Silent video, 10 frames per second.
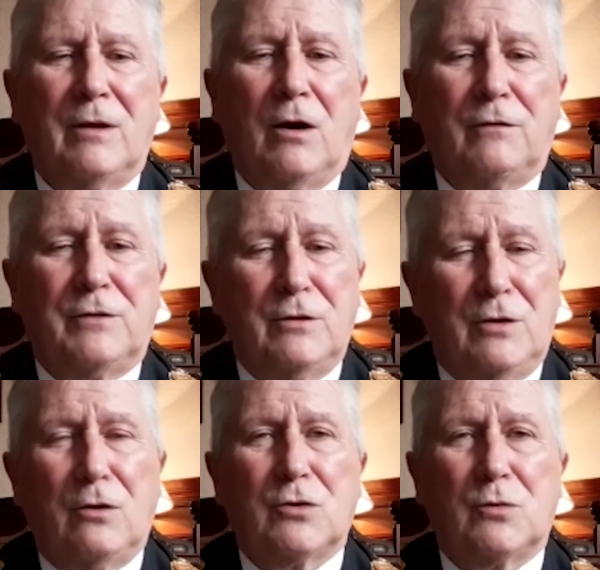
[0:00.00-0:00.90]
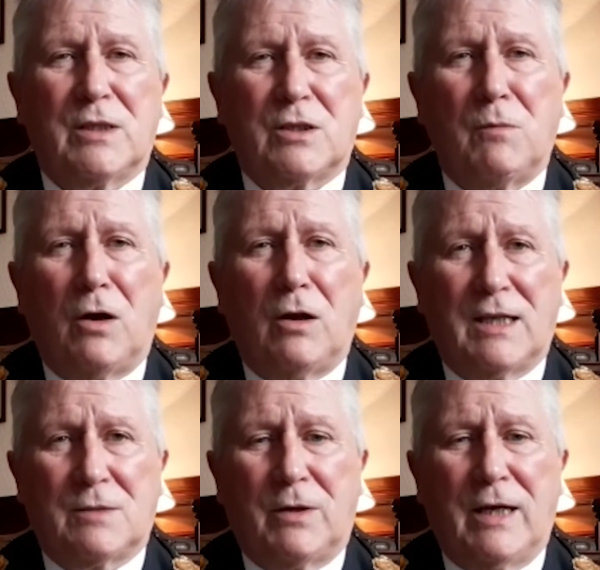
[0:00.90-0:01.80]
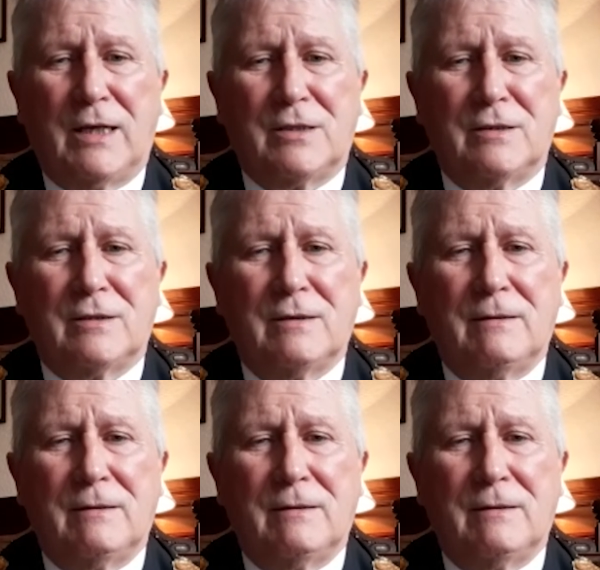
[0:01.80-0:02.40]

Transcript: often those with small aspirations.